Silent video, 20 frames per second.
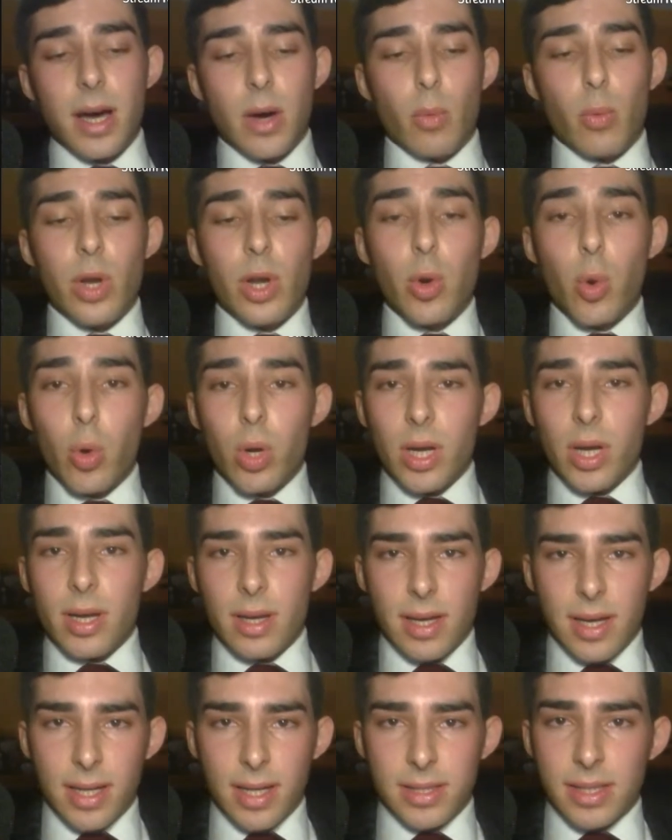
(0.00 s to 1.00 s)
we look
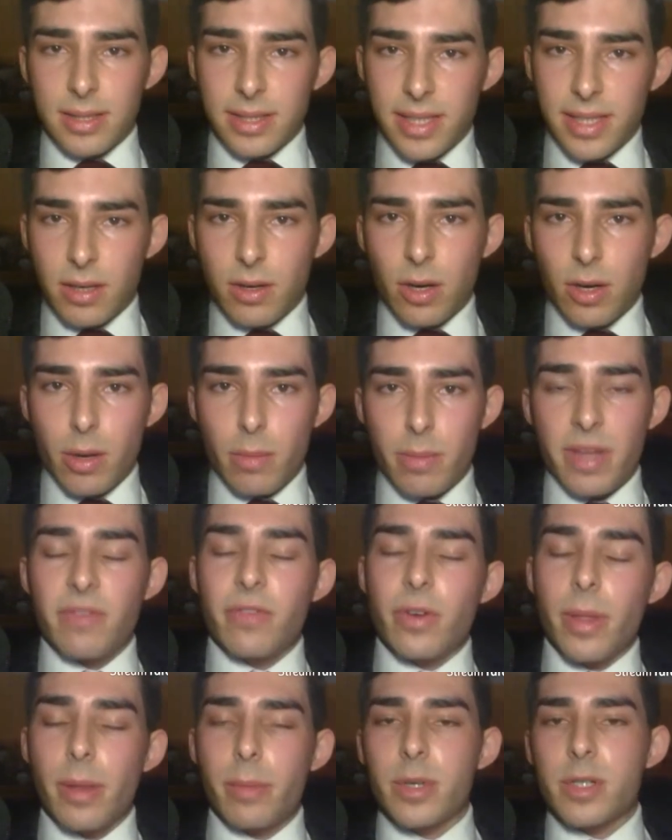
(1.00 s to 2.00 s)
at the economy
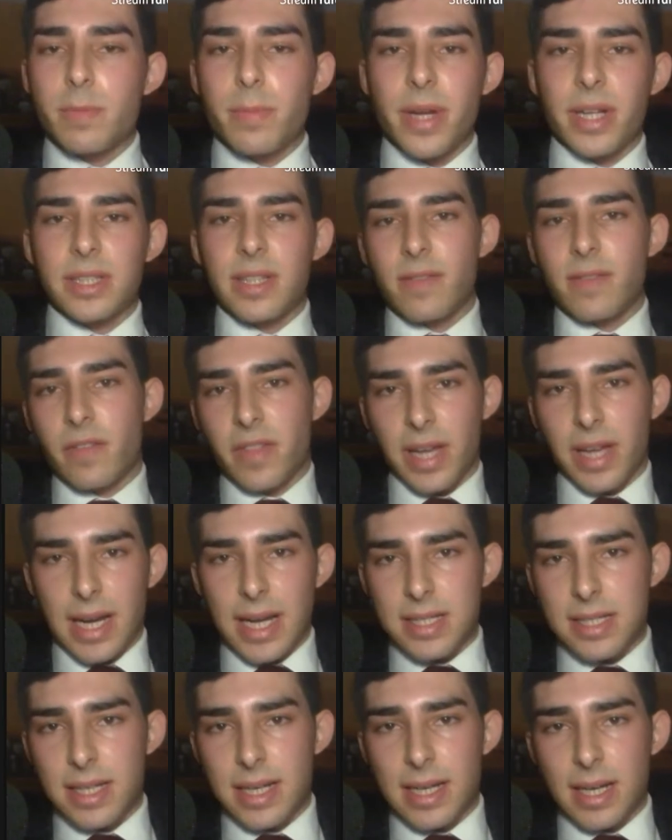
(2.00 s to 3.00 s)
from the perspective of the
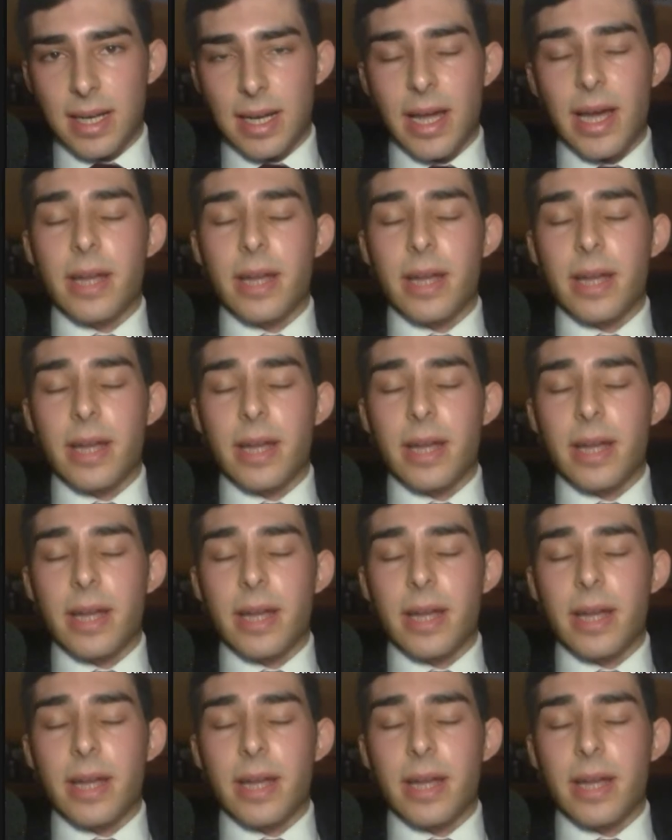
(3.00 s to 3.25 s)
classical